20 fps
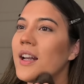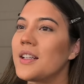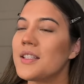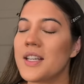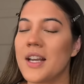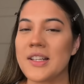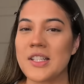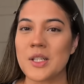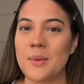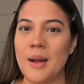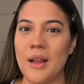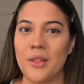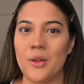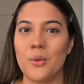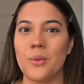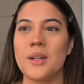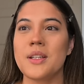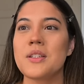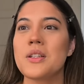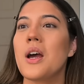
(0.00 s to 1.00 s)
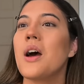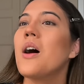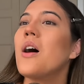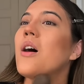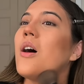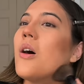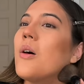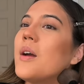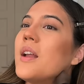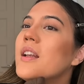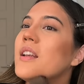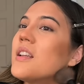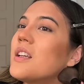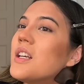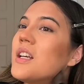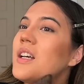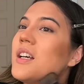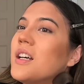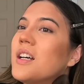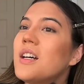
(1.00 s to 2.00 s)
a desk by the window, and
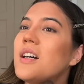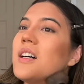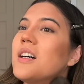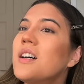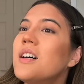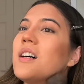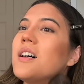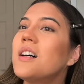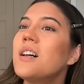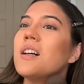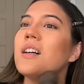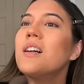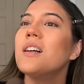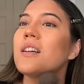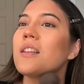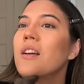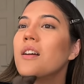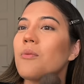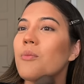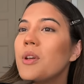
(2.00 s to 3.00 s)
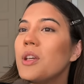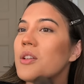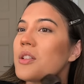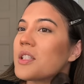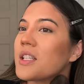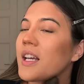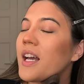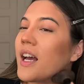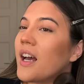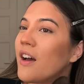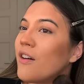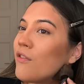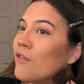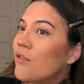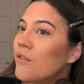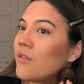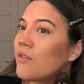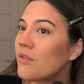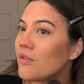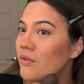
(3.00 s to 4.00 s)
we used to have
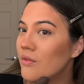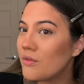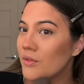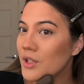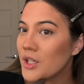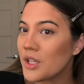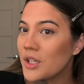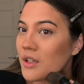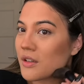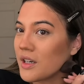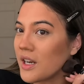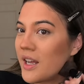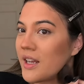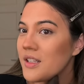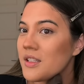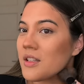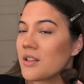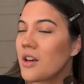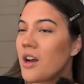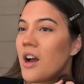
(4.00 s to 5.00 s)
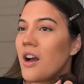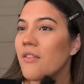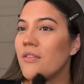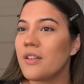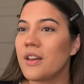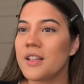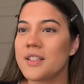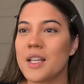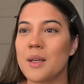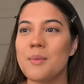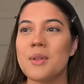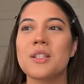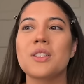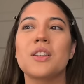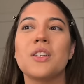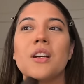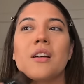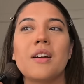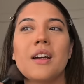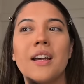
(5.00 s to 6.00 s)
Keurigs in the office. I miss
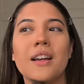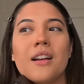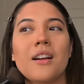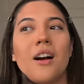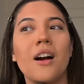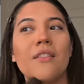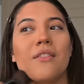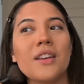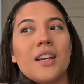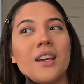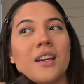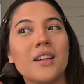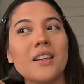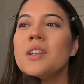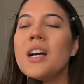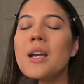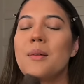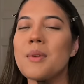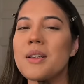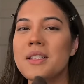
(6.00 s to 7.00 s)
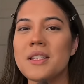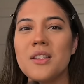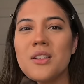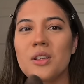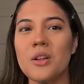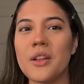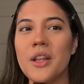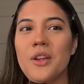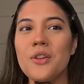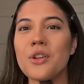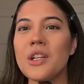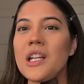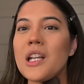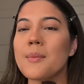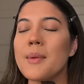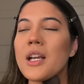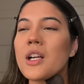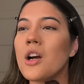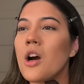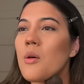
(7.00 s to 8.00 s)
Keurig coffee. I miss, you know, like greeting
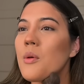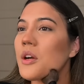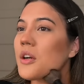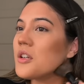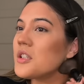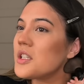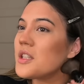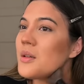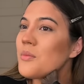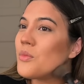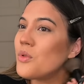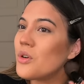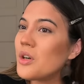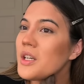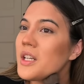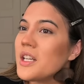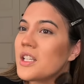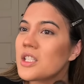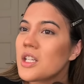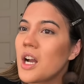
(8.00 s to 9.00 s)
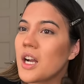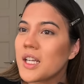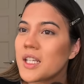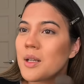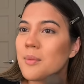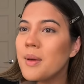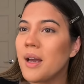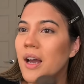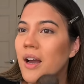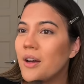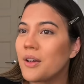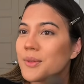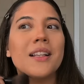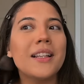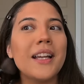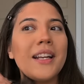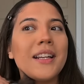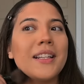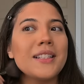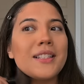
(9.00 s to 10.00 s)
my coworkers in the morning, talking about the
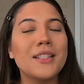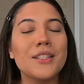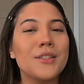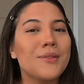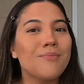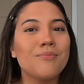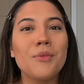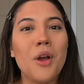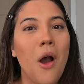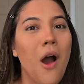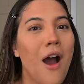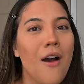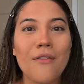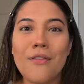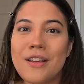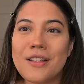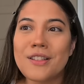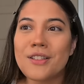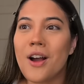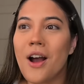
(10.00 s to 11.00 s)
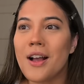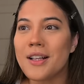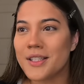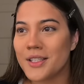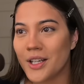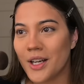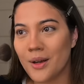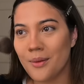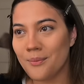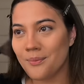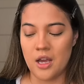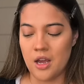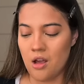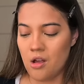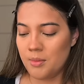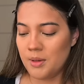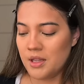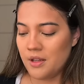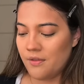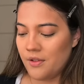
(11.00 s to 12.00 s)
latest office gossip. I'll
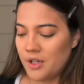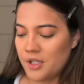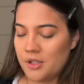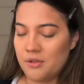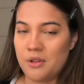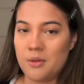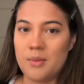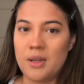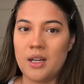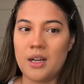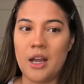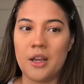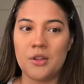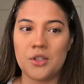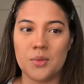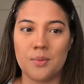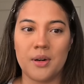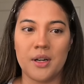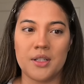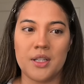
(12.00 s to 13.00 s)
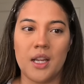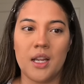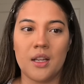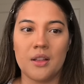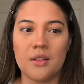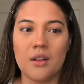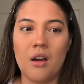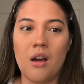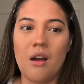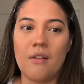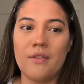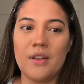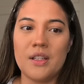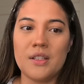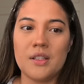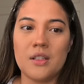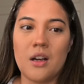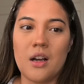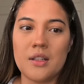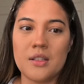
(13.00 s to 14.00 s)
be the first to admit, I used to partake in the
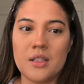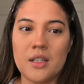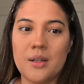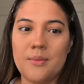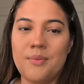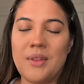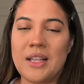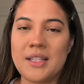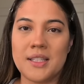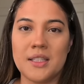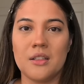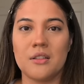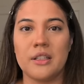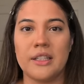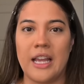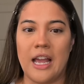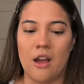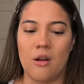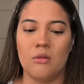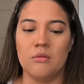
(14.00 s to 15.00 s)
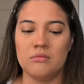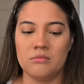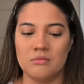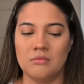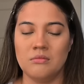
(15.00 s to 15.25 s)
office gossip. That's literally how